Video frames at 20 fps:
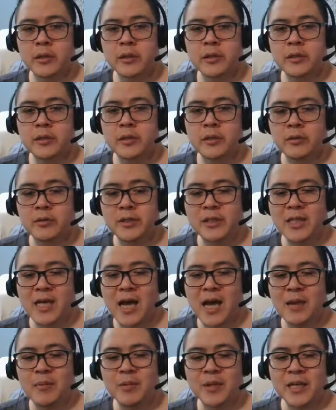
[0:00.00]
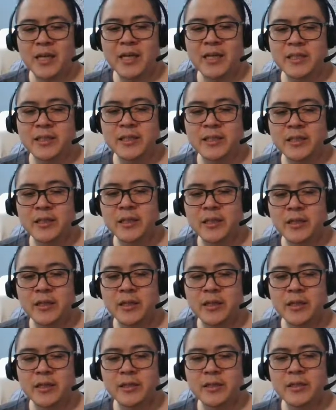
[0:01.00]
Don't die, please.
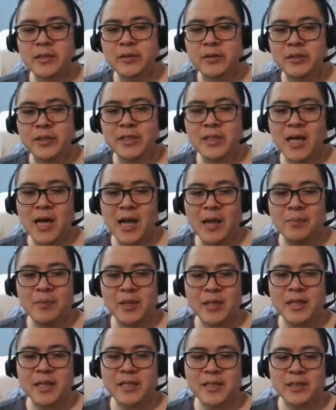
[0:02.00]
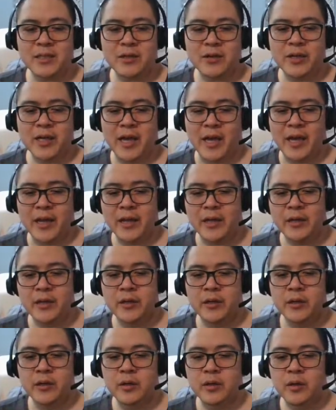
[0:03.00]
Don't die, please. Okay.
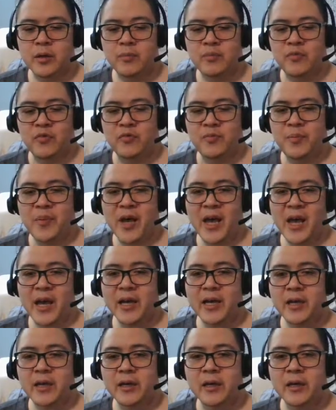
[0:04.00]
Move back.